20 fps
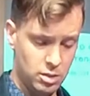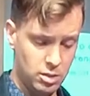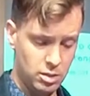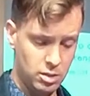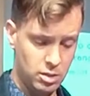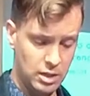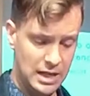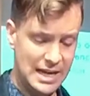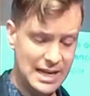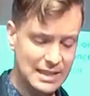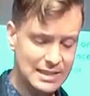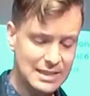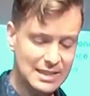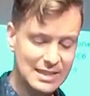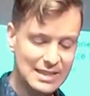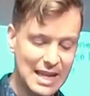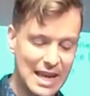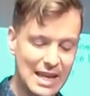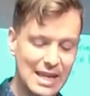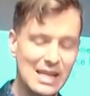He doesn't
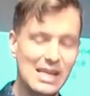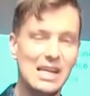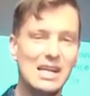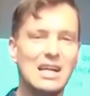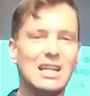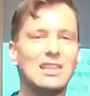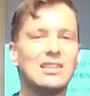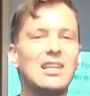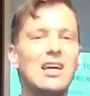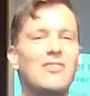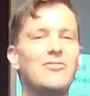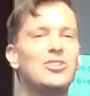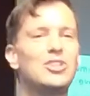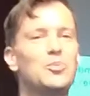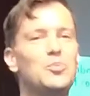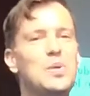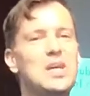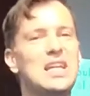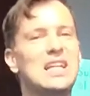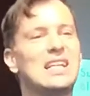say, love is
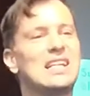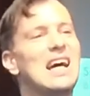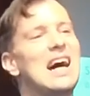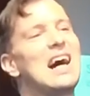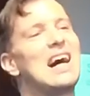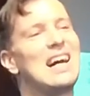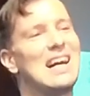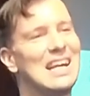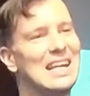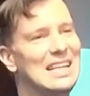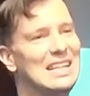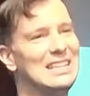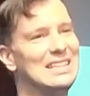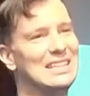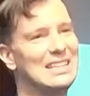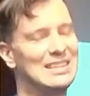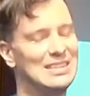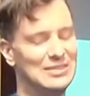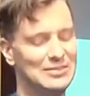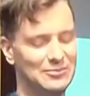being kind,
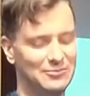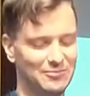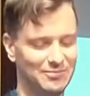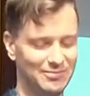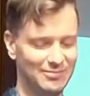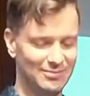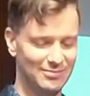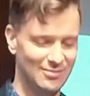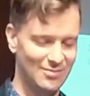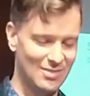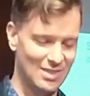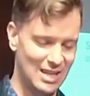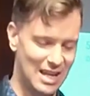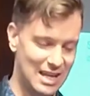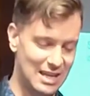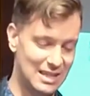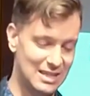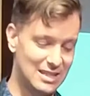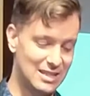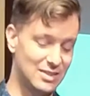and
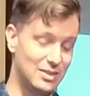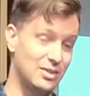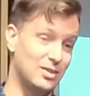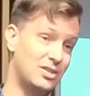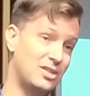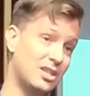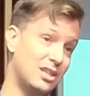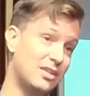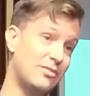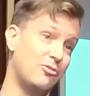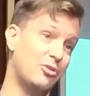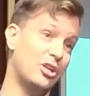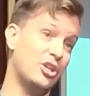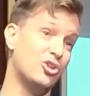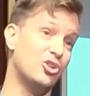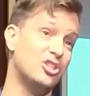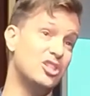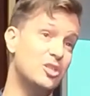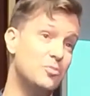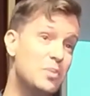it's delivering
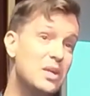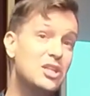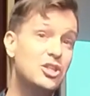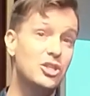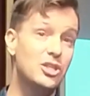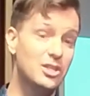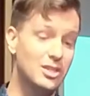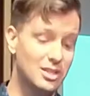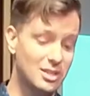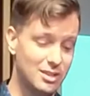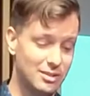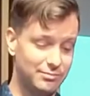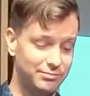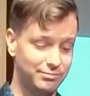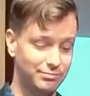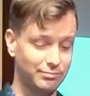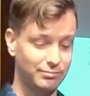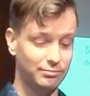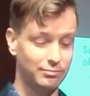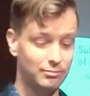good speeches,
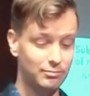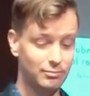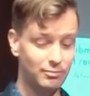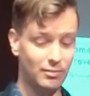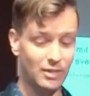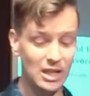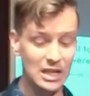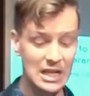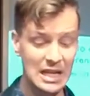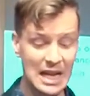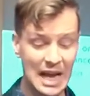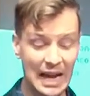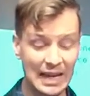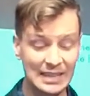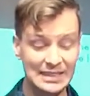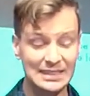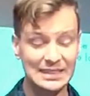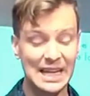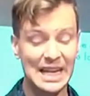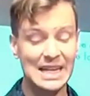and it's
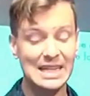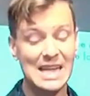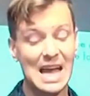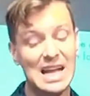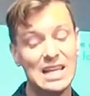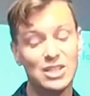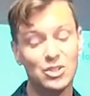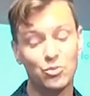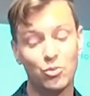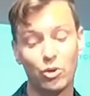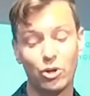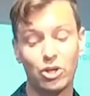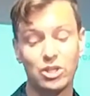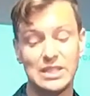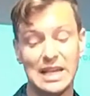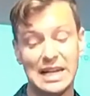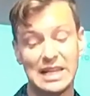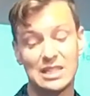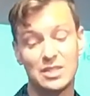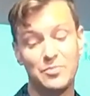saying nice words, and
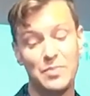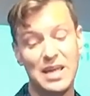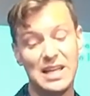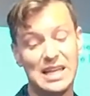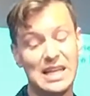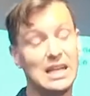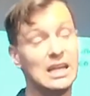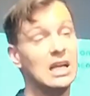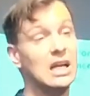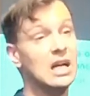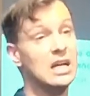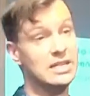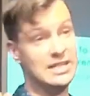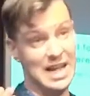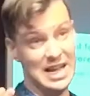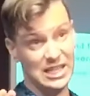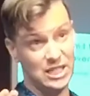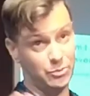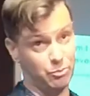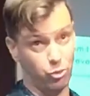it's making
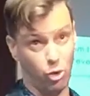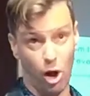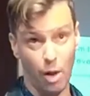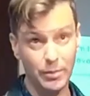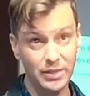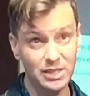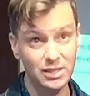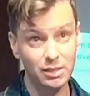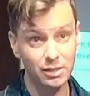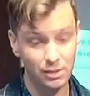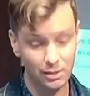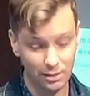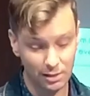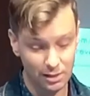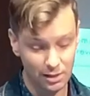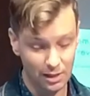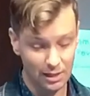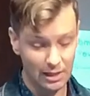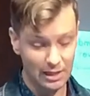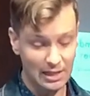nice promises,
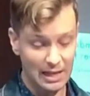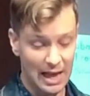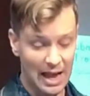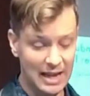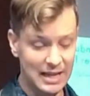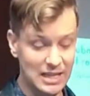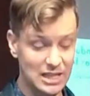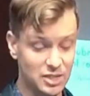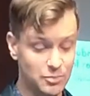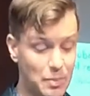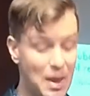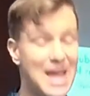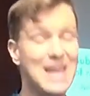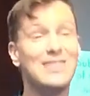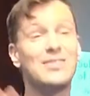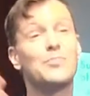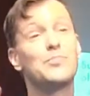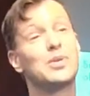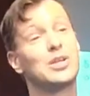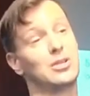and it's paying the
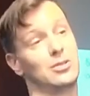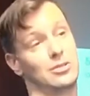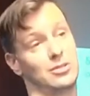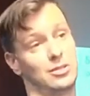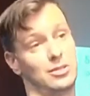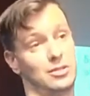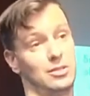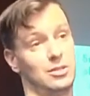bills,